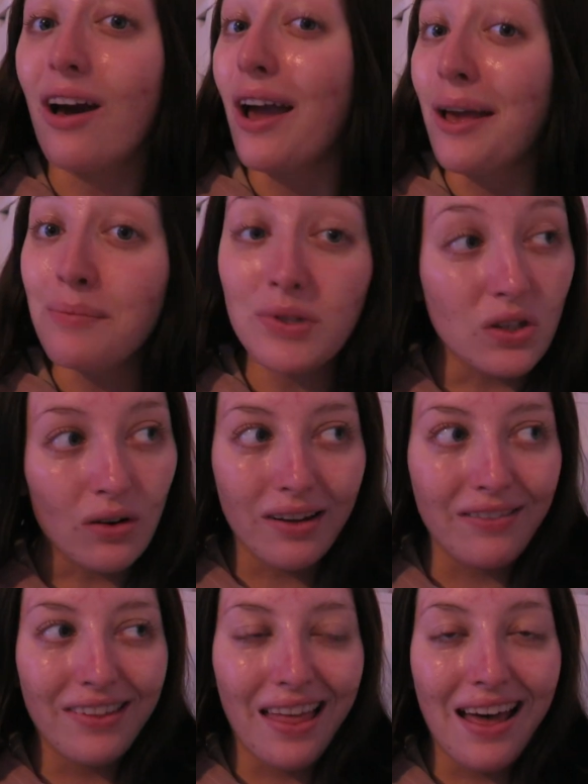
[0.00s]
I am
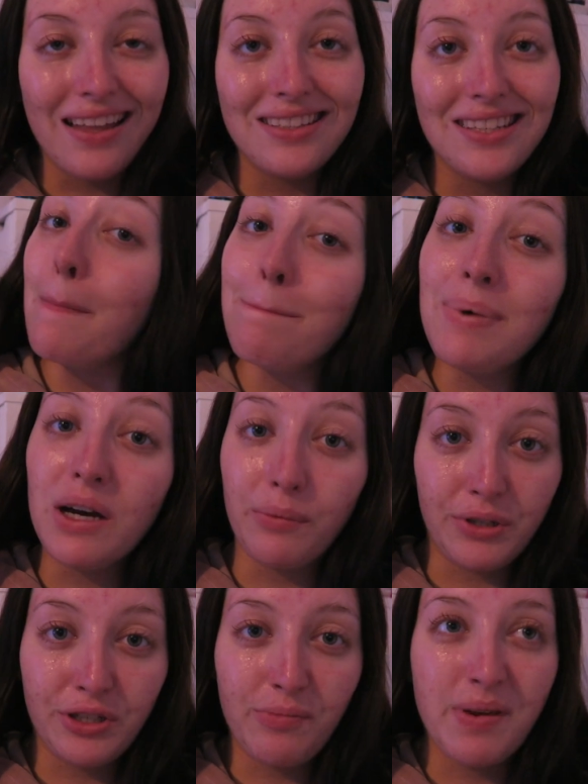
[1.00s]
sorry for that, but
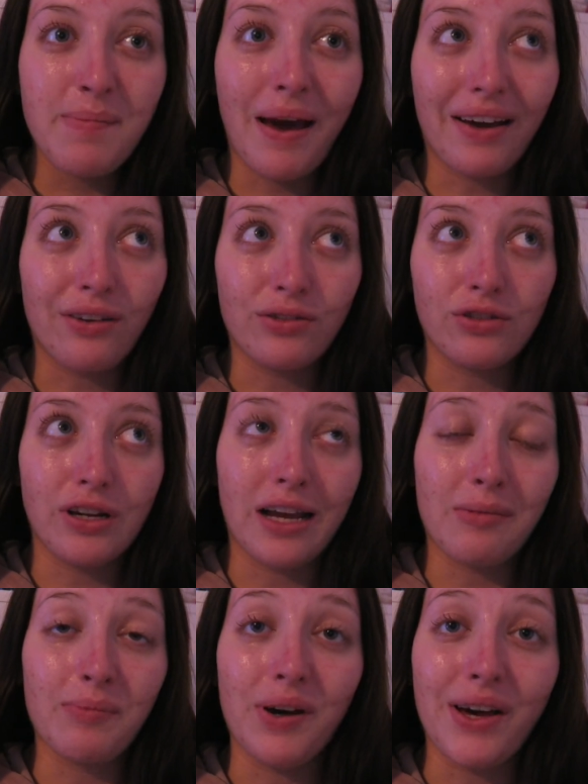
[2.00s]
we should be back on
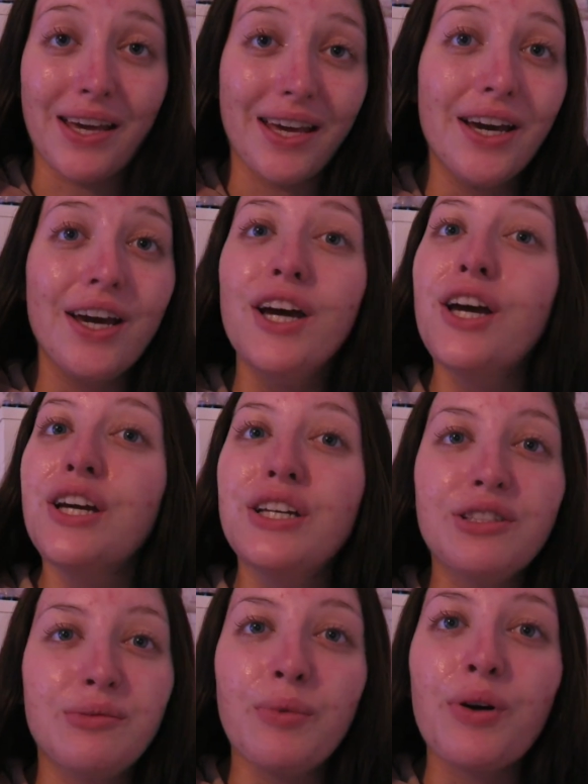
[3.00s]
track by
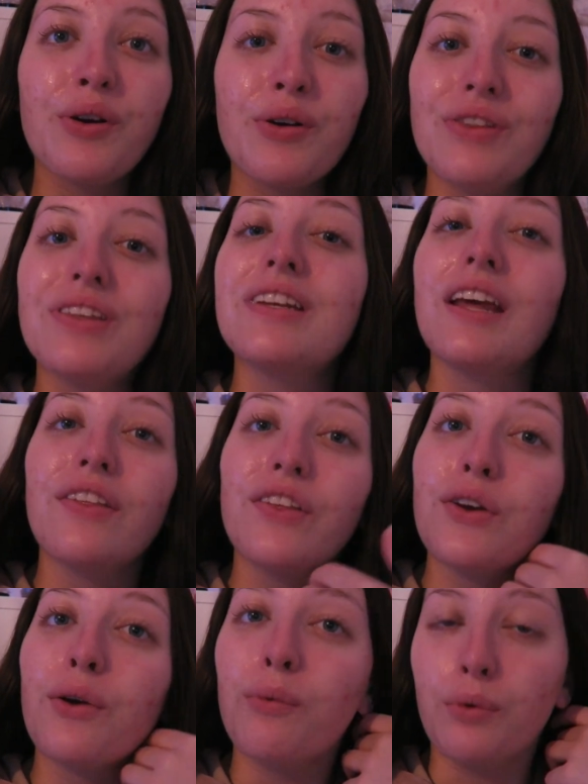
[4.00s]
tomorrow or the day
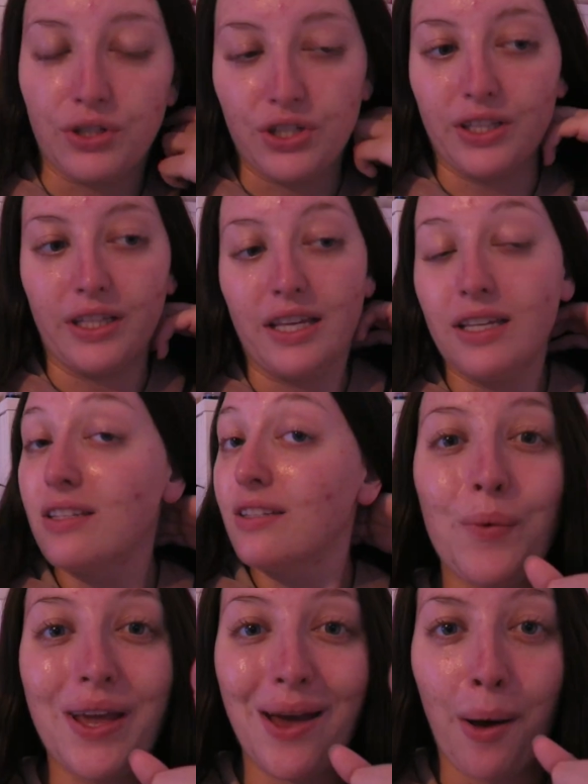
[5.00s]
that you're watching this.
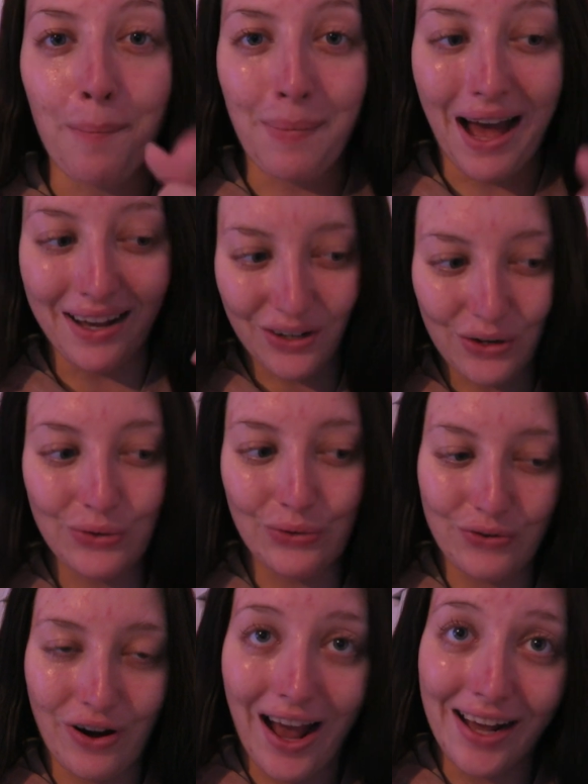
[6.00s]
We are back on
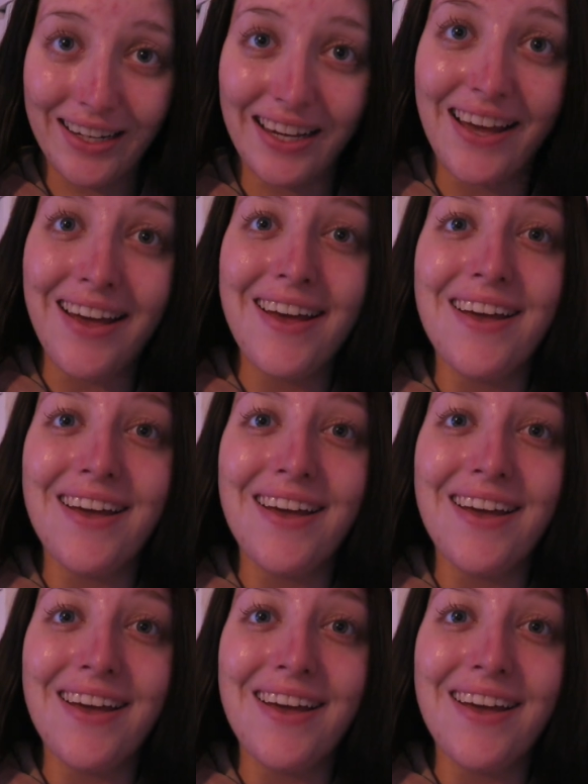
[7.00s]
track.